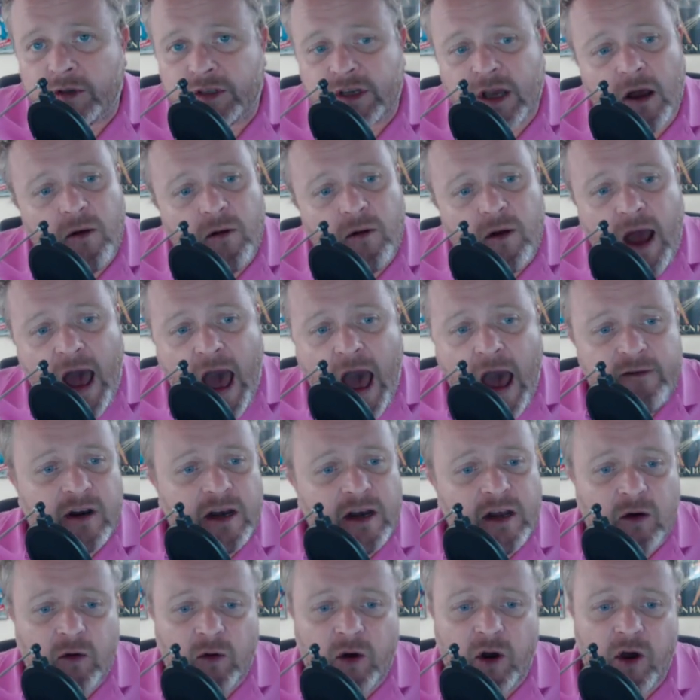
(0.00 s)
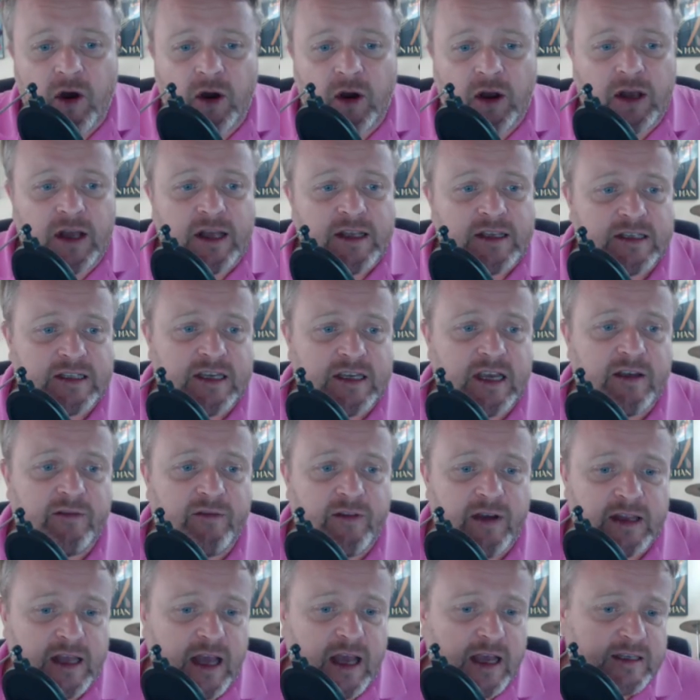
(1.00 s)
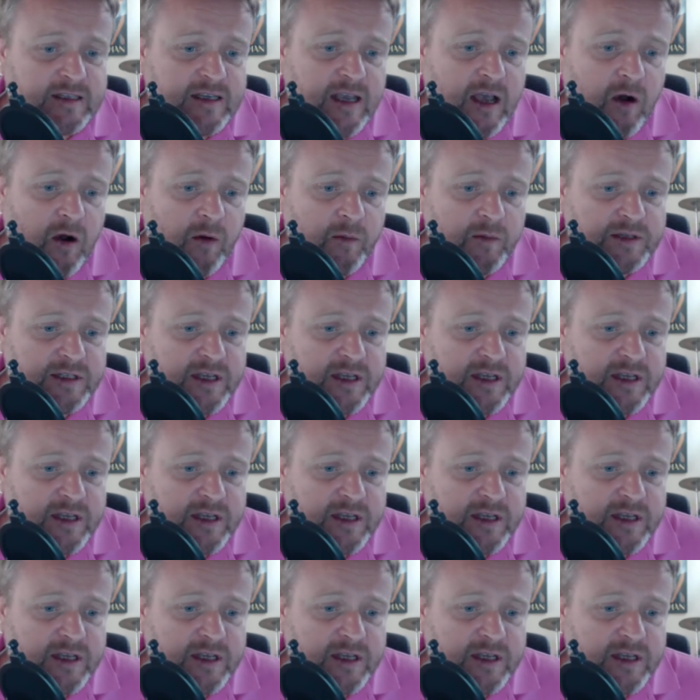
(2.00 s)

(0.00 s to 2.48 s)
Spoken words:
So have a little look and see if it does help.